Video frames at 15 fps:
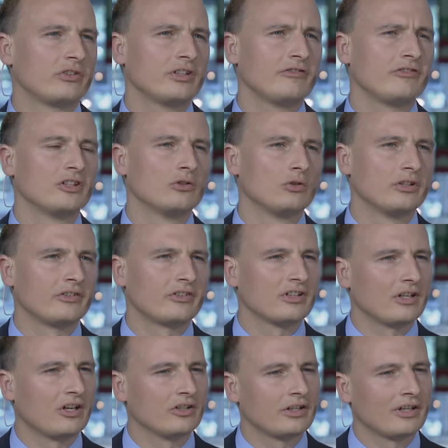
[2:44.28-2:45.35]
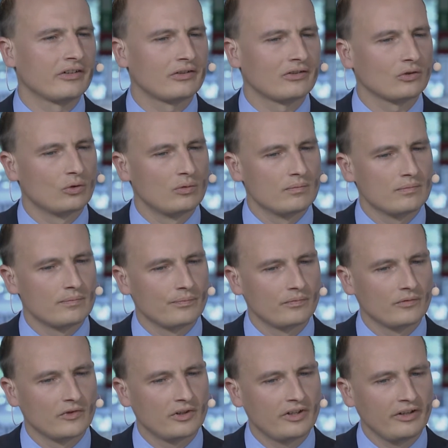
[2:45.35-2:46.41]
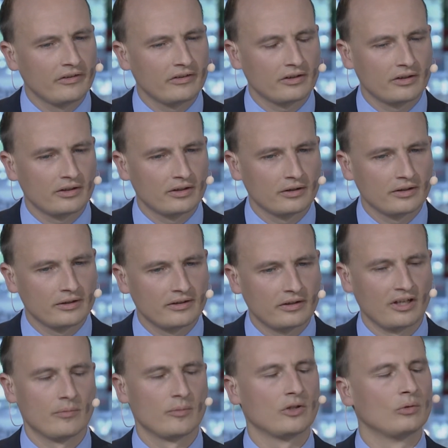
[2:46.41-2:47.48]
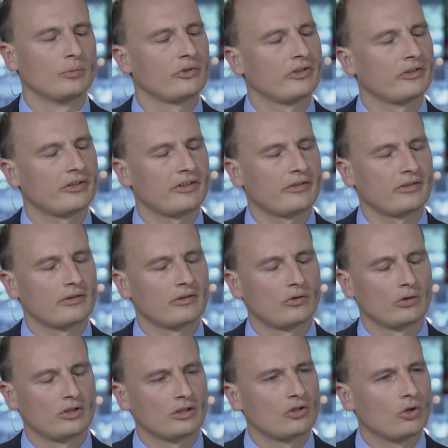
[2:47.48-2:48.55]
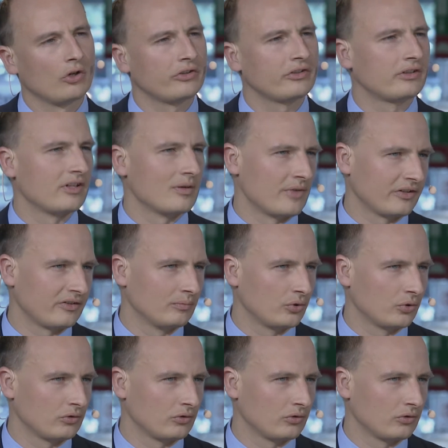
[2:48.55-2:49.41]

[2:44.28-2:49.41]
what Industry 4.0 is. Implementing these things in mass production.